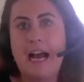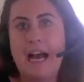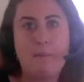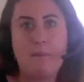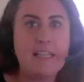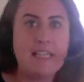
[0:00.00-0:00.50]

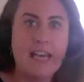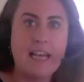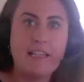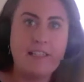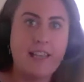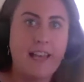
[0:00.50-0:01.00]
at my
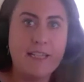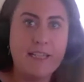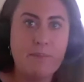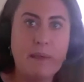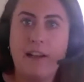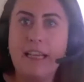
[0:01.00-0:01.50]
desk and it's
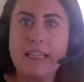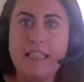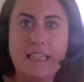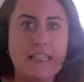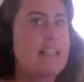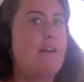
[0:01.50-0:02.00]
been like
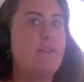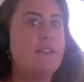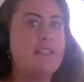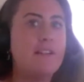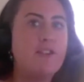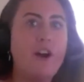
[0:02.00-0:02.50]
6
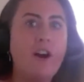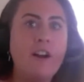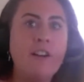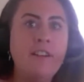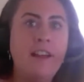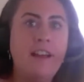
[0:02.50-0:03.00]
hours have
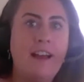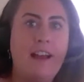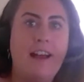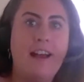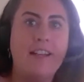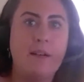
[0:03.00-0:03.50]
gone,
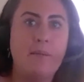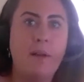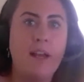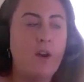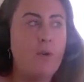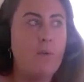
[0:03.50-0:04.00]
and I'm
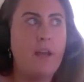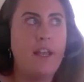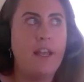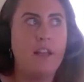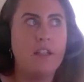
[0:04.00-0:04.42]
like, oh wait,